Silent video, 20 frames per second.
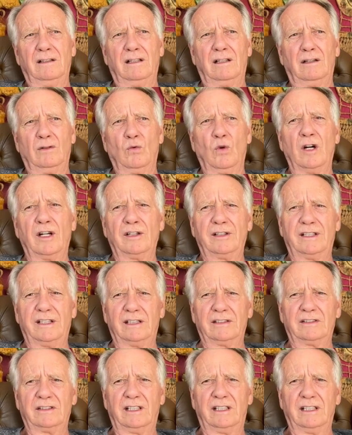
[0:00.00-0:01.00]
a water
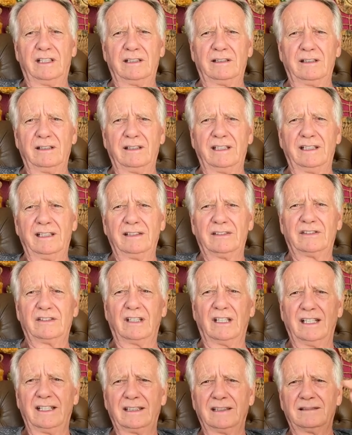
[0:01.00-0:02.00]
test kit, and it's
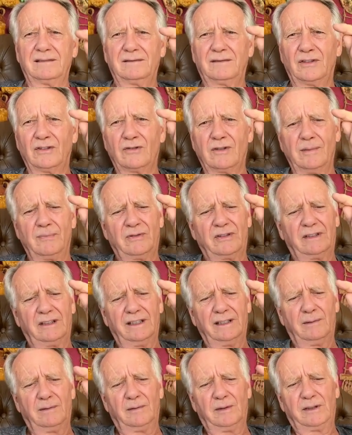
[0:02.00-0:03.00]
like strips of
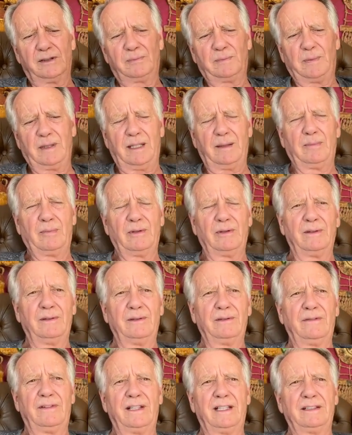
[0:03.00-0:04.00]
litmus
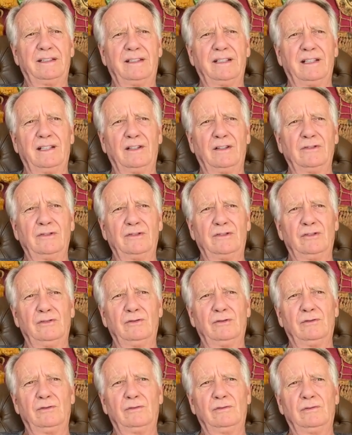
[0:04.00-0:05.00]
paper that tells
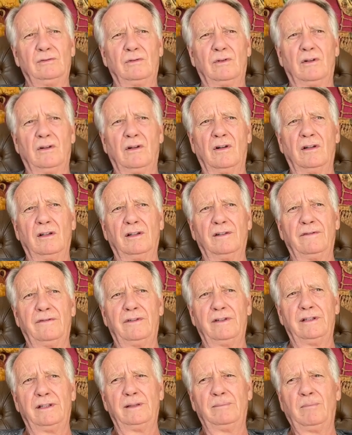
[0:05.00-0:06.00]
you all of
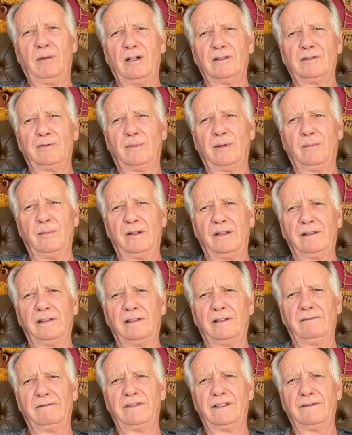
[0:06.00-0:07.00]
the parts per million
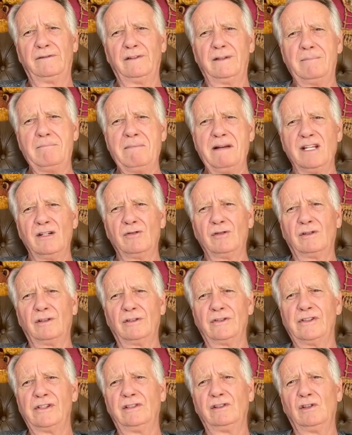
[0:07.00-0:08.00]
of different
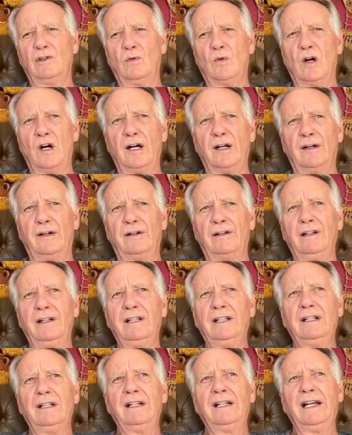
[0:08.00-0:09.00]
minerals in your water
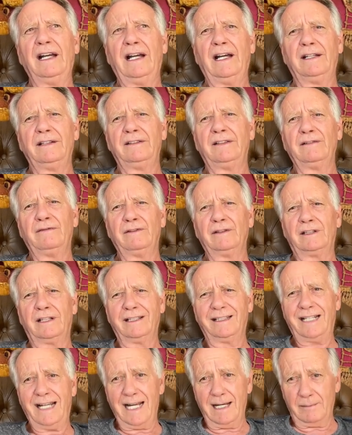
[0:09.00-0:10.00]
and different
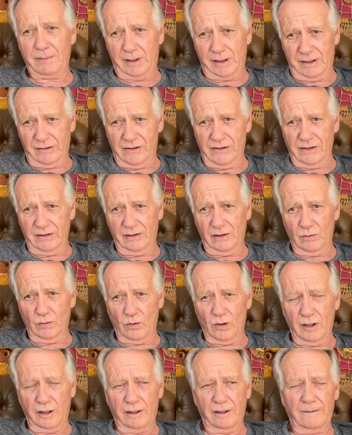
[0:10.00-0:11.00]
contaminants in your
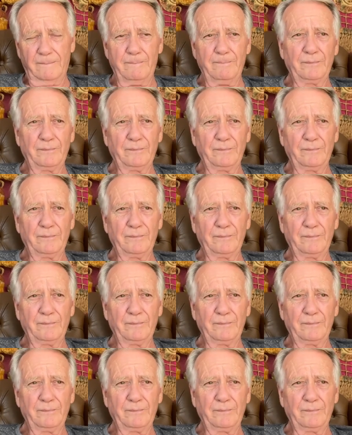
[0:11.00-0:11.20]
water.